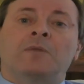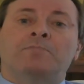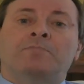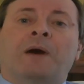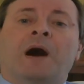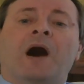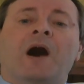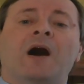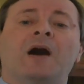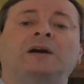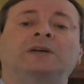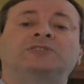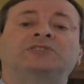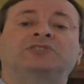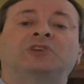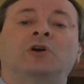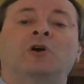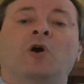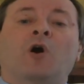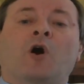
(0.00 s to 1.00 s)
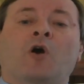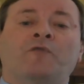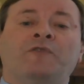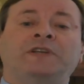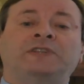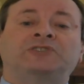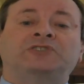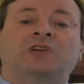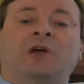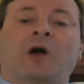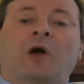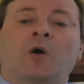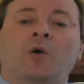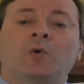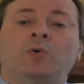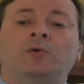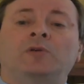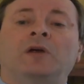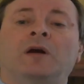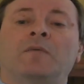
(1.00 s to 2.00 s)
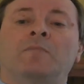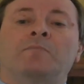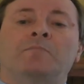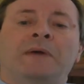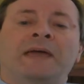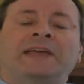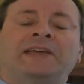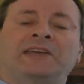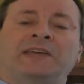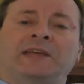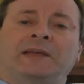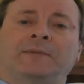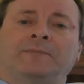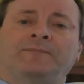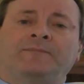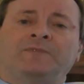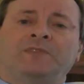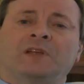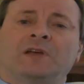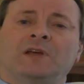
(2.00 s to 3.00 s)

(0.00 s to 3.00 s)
bars of its own making.